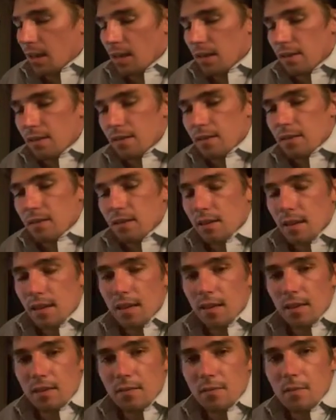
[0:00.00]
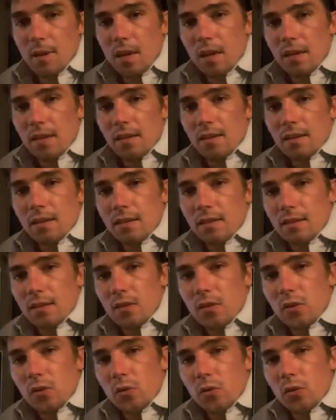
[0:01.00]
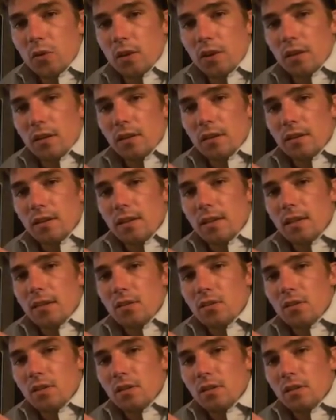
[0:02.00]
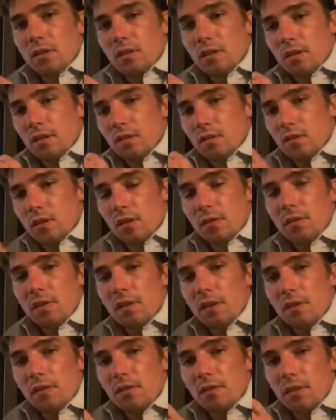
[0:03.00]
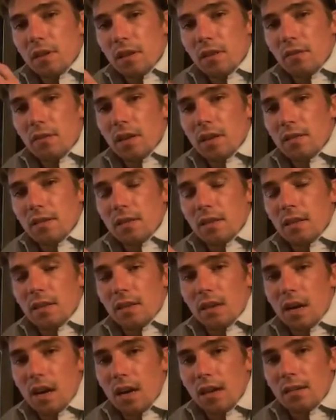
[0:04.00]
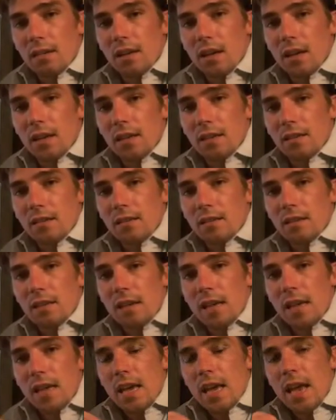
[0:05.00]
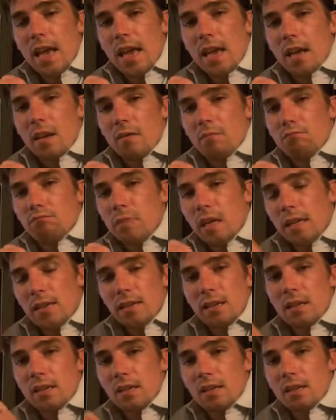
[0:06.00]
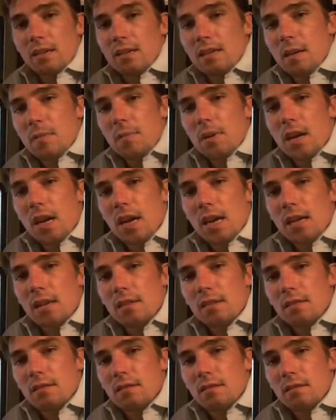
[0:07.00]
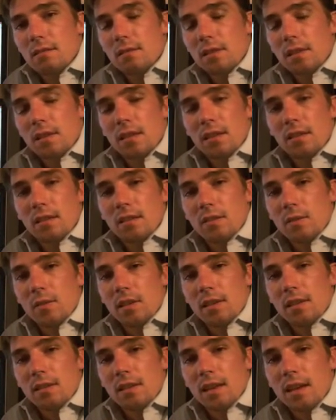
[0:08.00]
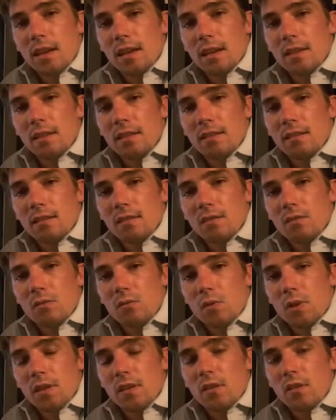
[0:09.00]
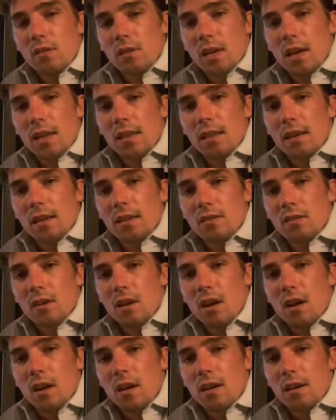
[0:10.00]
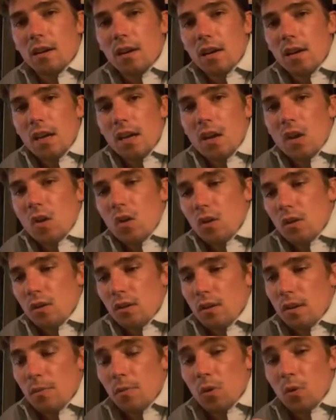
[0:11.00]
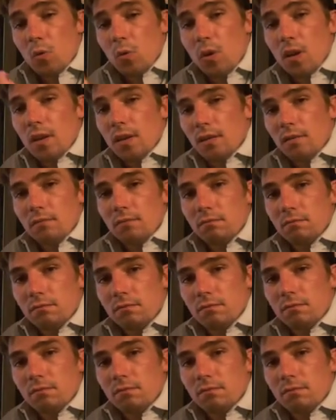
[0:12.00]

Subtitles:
It is meant to teach conservative investing guidelines. And basically, to summarize within 20 seconds what those guidelines are: number one,